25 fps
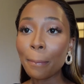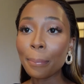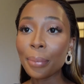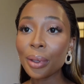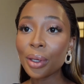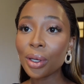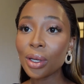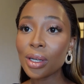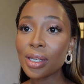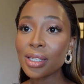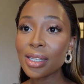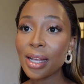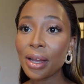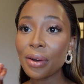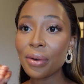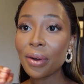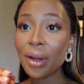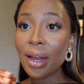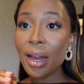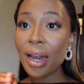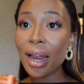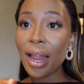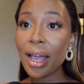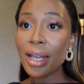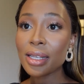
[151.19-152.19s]
because I
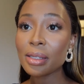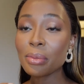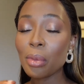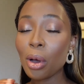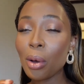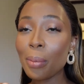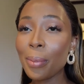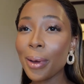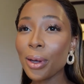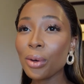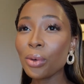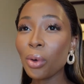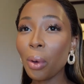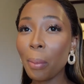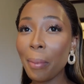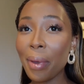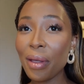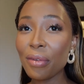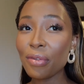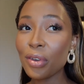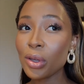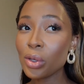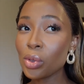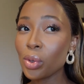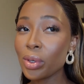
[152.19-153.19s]
realized
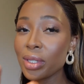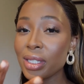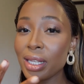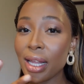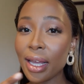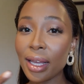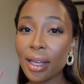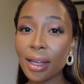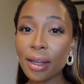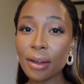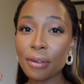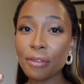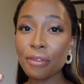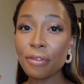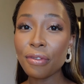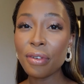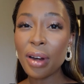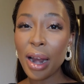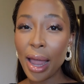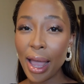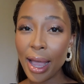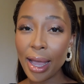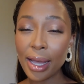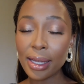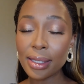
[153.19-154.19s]
my face was like
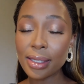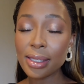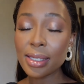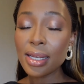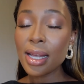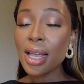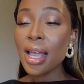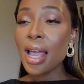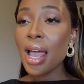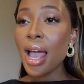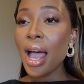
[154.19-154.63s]
flat,